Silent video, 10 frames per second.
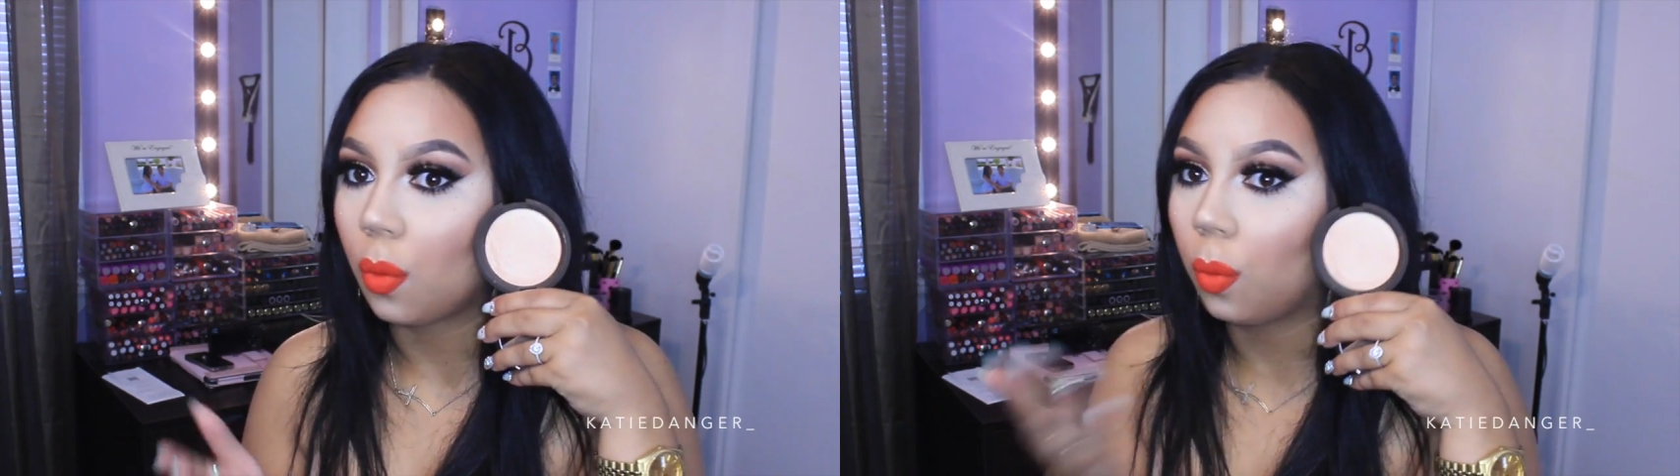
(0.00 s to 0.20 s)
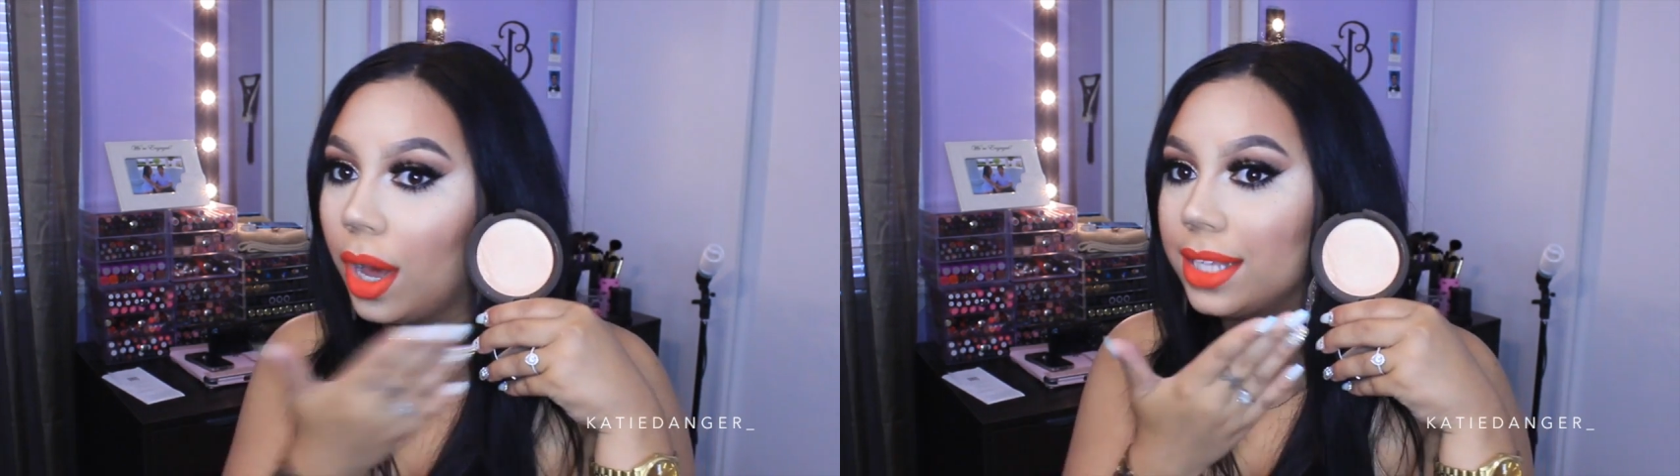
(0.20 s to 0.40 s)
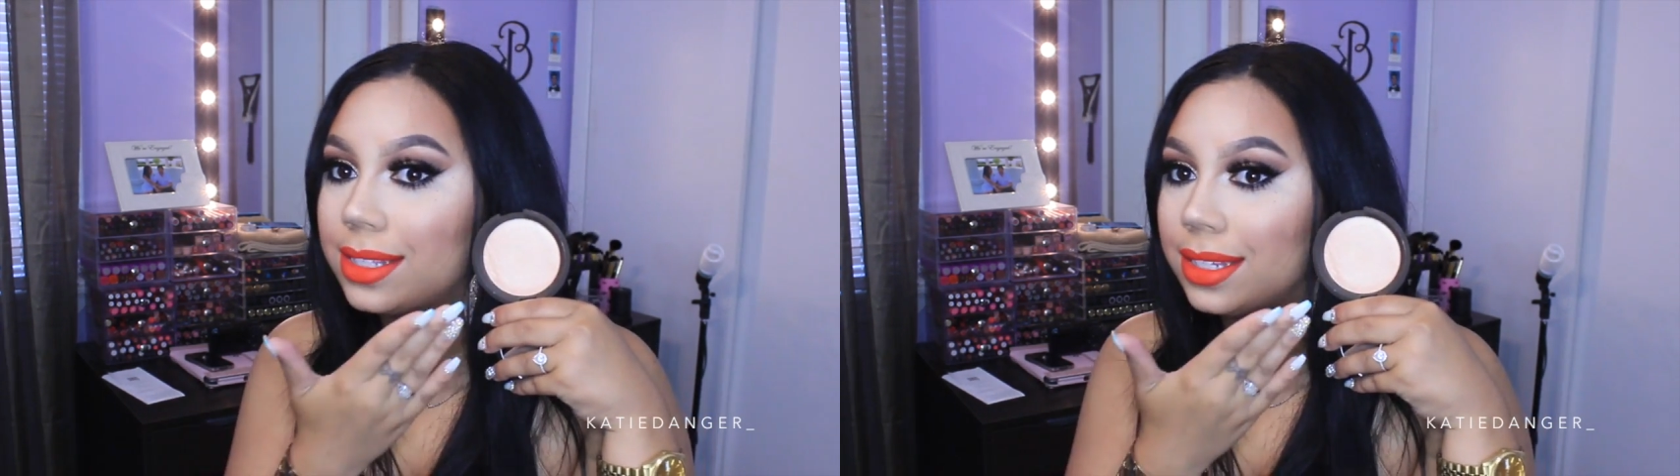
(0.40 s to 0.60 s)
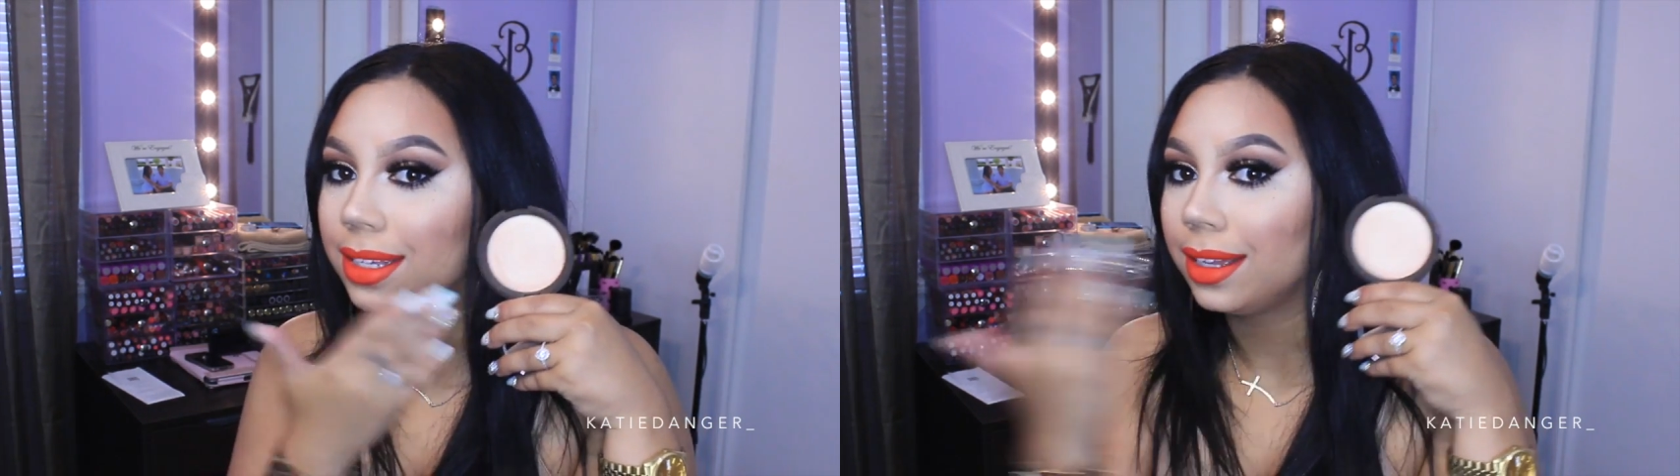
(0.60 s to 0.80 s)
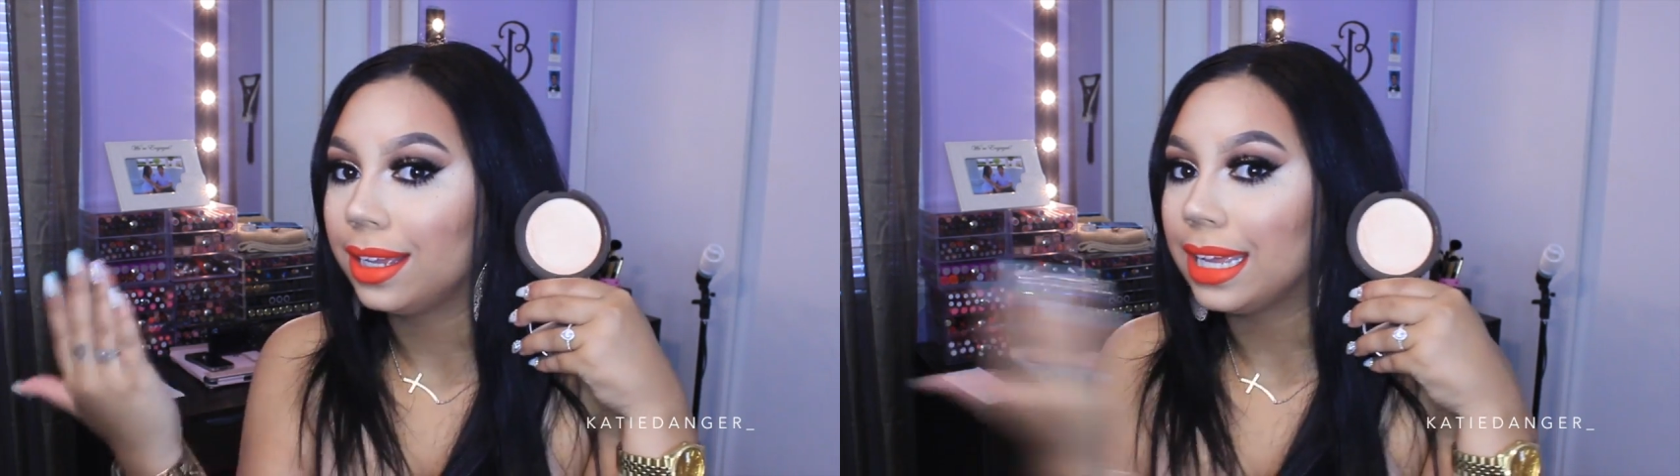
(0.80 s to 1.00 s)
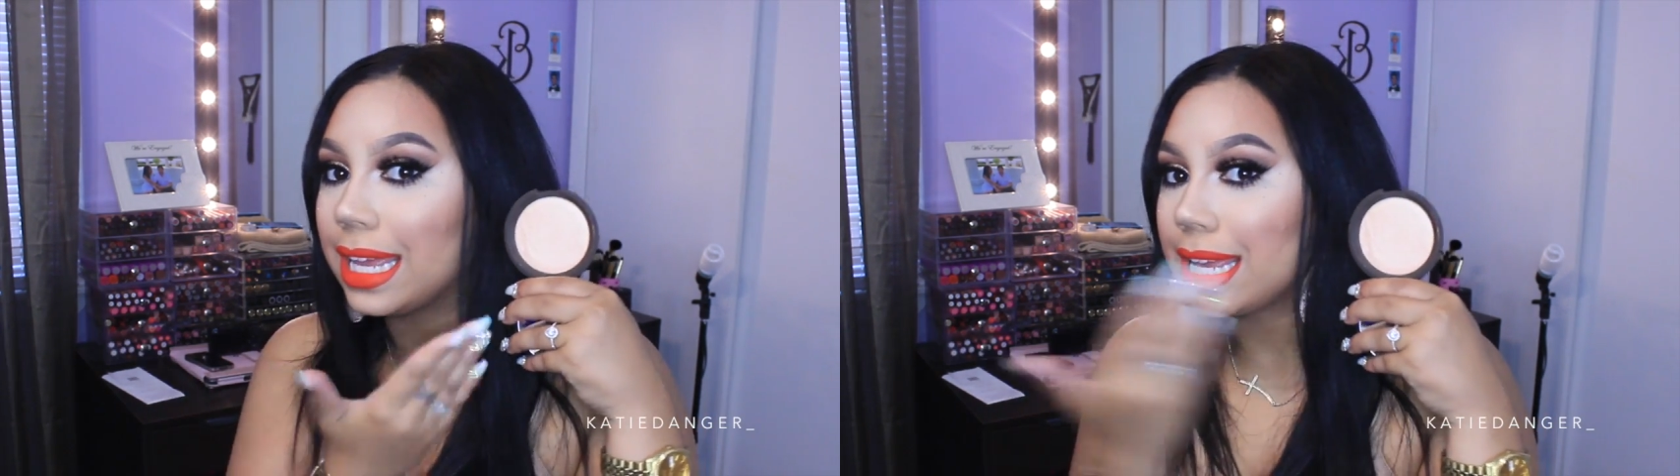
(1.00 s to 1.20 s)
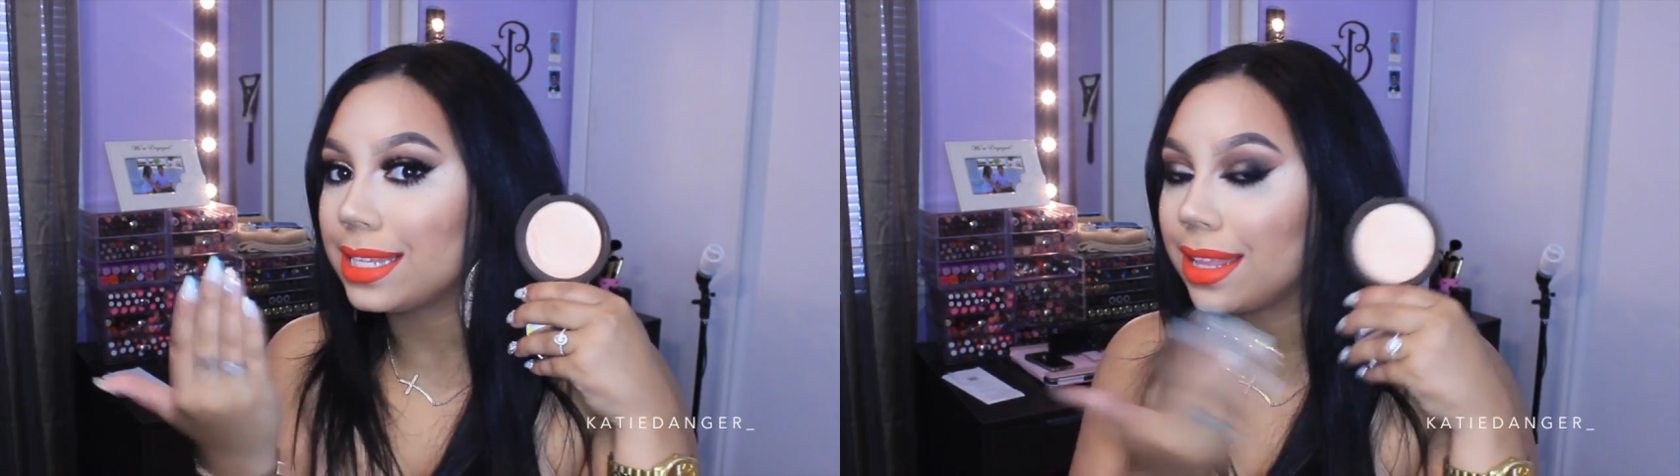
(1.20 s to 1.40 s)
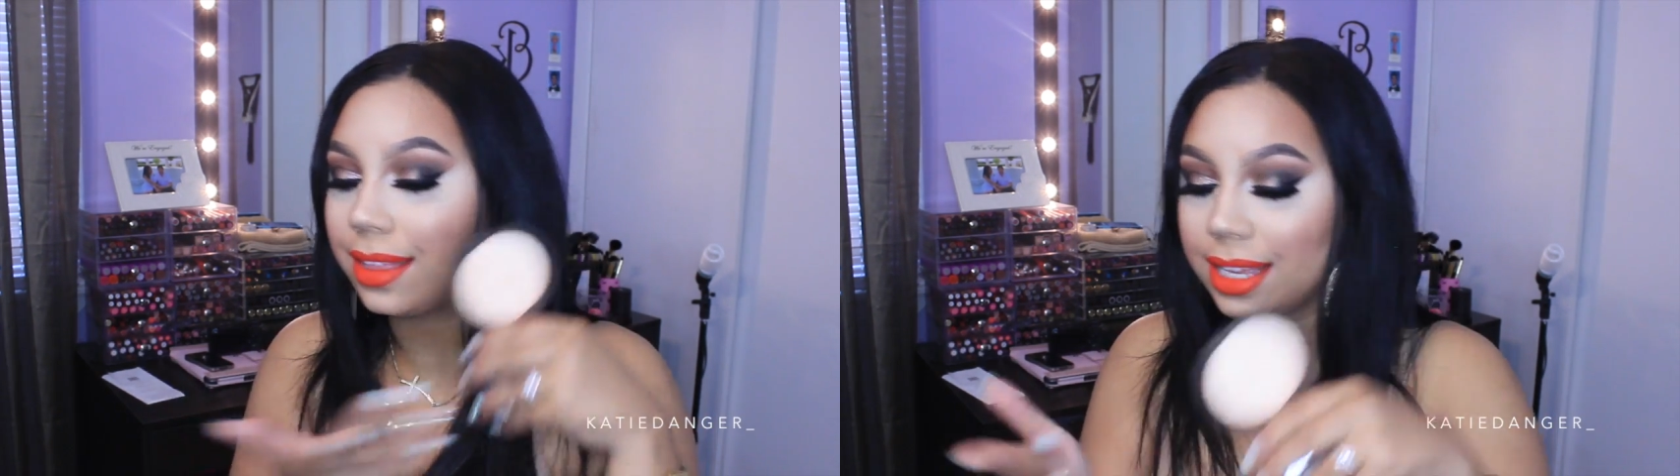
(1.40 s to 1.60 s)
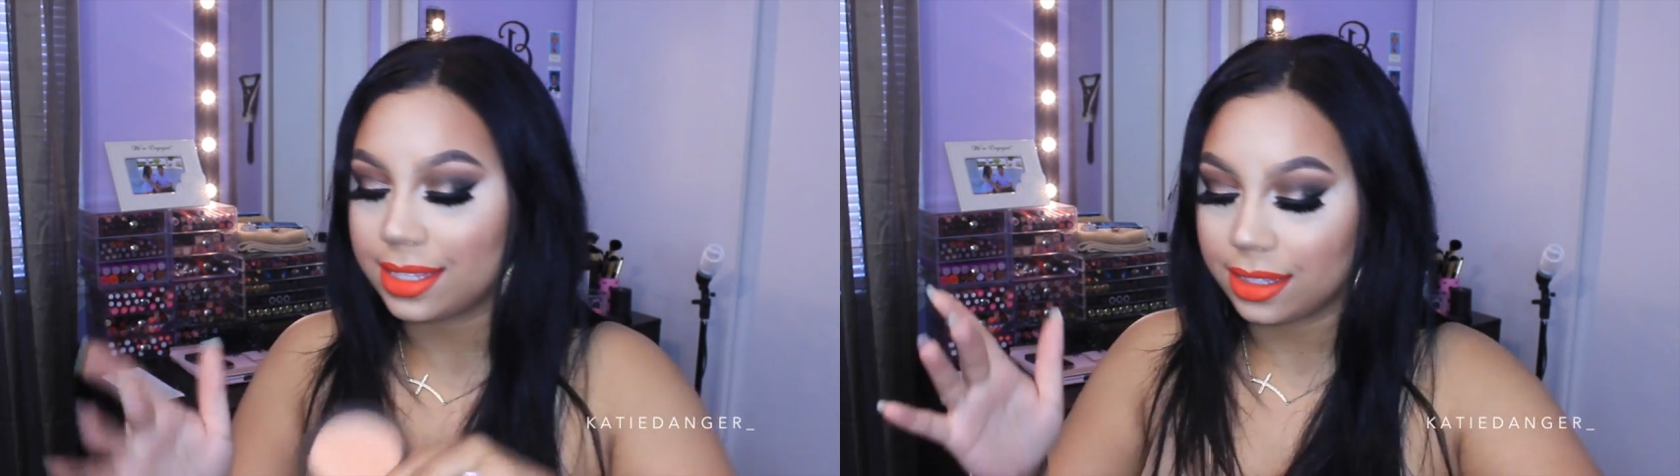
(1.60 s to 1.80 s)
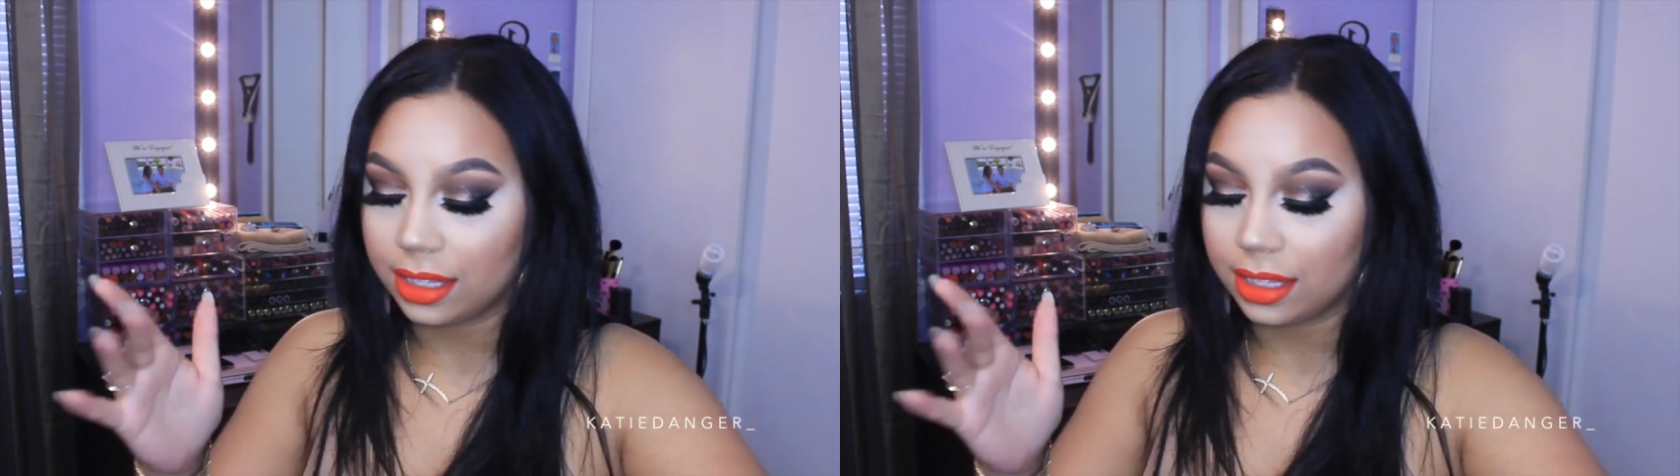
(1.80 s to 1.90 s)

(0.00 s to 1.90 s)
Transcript: what is this?